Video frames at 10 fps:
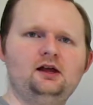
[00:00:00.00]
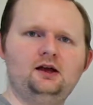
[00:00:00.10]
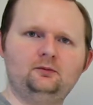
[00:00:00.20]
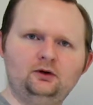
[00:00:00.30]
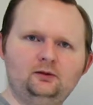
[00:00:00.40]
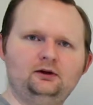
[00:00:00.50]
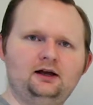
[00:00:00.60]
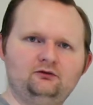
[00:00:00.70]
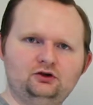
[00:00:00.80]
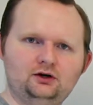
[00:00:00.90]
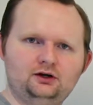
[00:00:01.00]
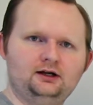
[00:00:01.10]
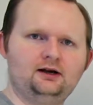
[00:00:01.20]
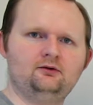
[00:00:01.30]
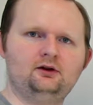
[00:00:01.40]
and people have jotted
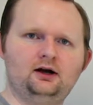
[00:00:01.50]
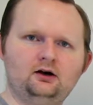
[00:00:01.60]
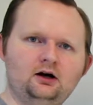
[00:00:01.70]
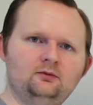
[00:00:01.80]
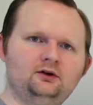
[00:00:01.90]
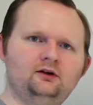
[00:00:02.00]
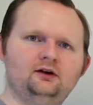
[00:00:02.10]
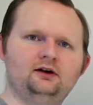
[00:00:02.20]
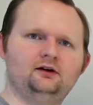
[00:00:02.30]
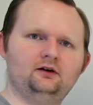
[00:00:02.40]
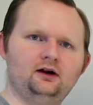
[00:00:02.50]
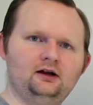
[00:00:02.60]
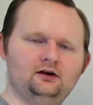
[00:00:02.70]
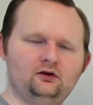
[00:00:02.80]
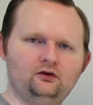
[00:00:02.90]
down their comments
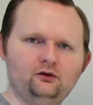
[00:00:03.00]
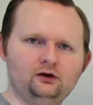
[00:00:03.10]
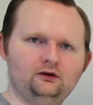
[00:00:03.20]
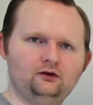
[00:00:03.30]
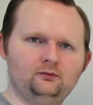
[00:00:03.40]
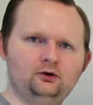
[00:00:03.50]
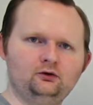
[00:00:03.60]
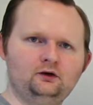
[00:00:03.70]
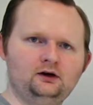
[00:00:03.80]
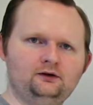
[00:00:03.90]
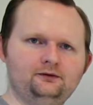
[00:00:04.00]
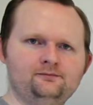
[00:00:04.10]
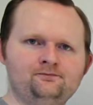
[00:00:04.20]
and thoughts on post-its.